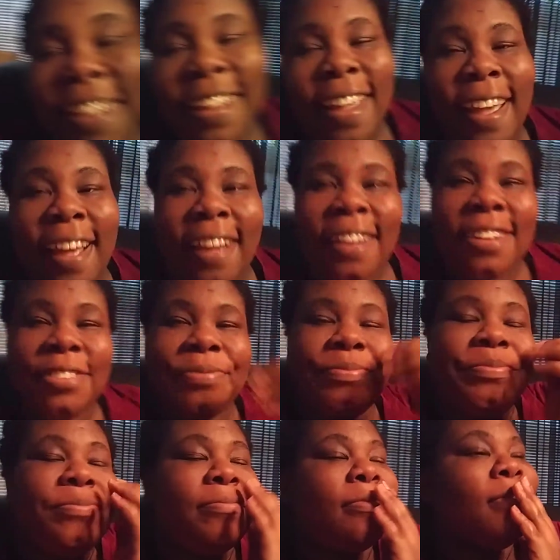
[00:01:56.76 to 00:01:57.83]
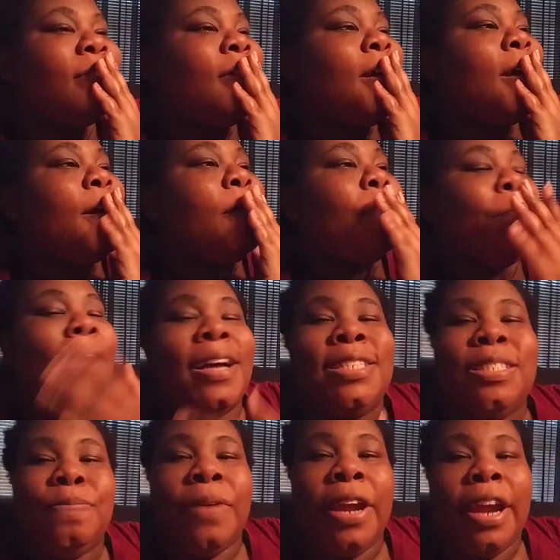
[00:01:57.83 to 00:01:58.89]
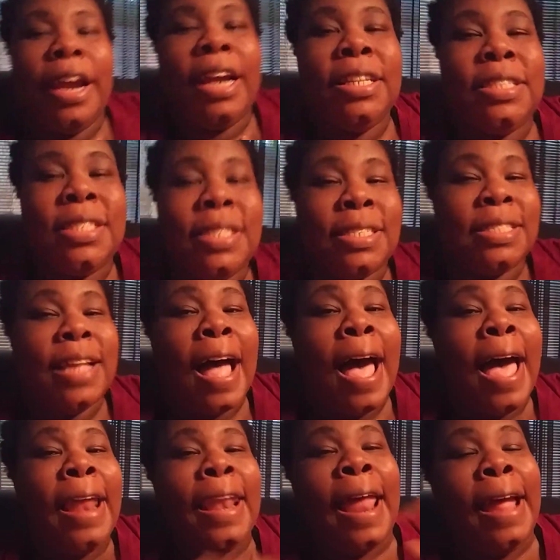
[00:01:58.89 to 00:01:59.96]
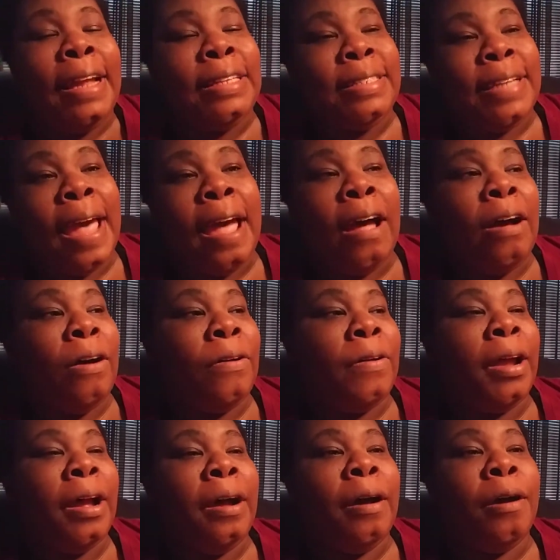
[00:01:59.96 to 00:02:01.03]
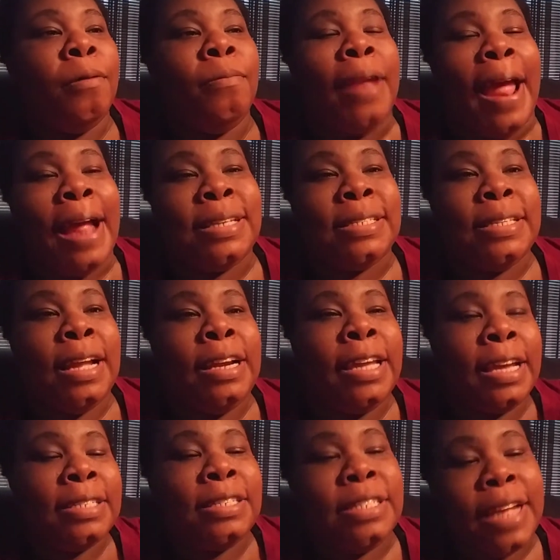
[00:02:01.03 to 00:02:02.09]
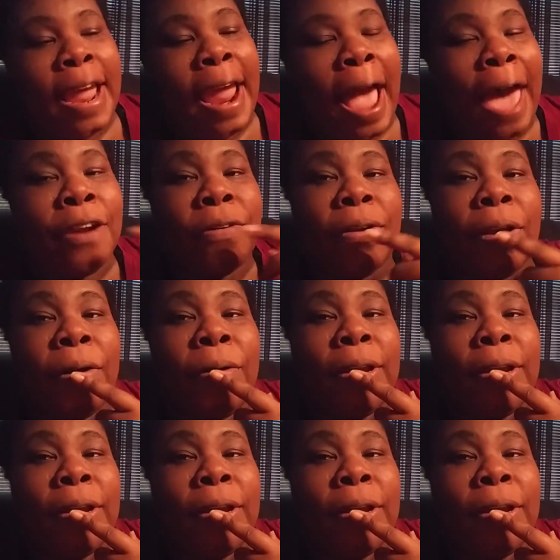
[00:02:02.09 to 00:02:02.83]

Yeah. My spirits is not like down. Um, last yesterday, I don't know.